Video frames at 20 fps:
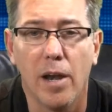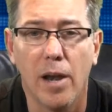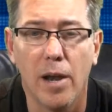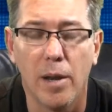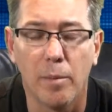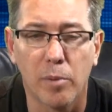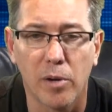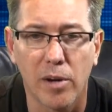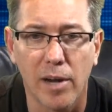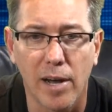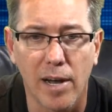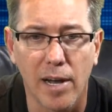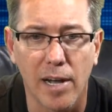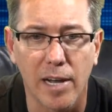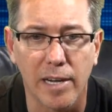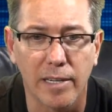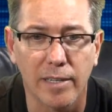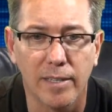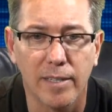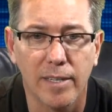Number
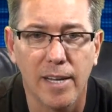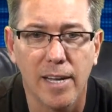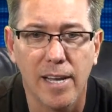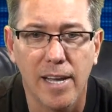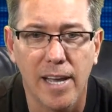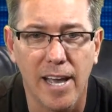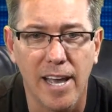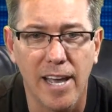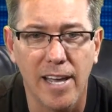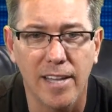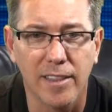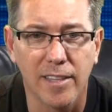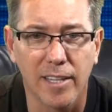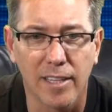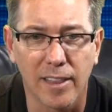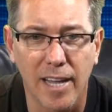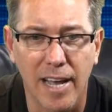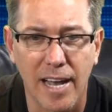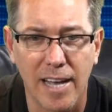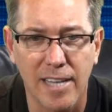nine, end
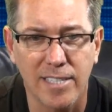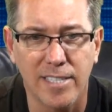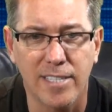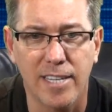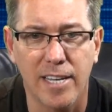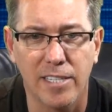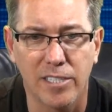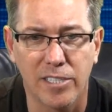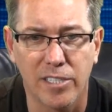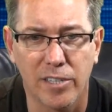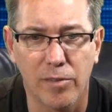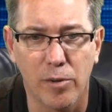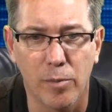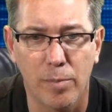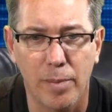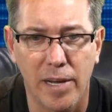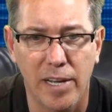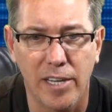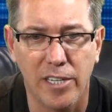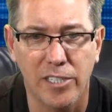the last sentence of
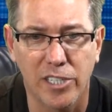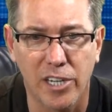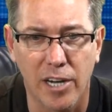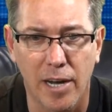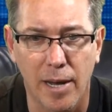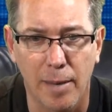your page